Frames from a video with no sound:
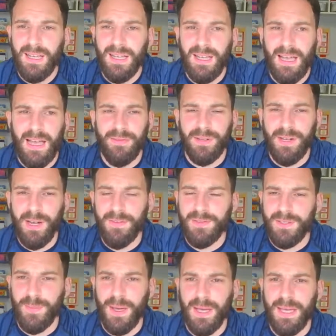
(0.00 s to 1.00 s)
have enough
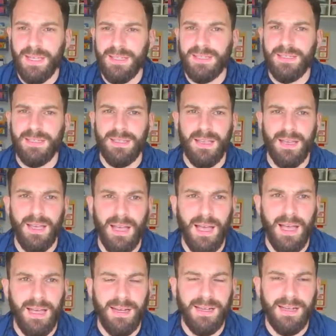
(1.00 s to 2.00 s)
space
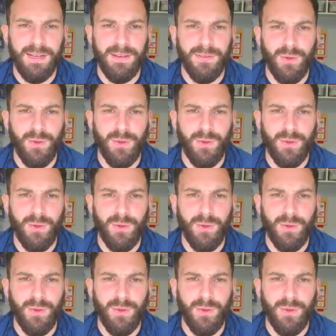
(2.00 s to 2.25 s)
and enough